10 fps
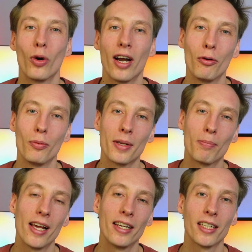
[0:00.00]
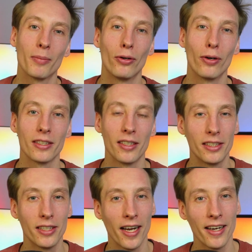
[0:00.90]
I will be placing my orders in
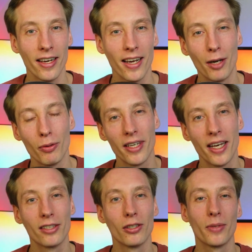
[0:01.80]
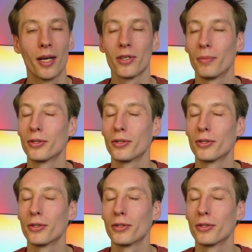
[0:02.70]
China and it will take sometimes up to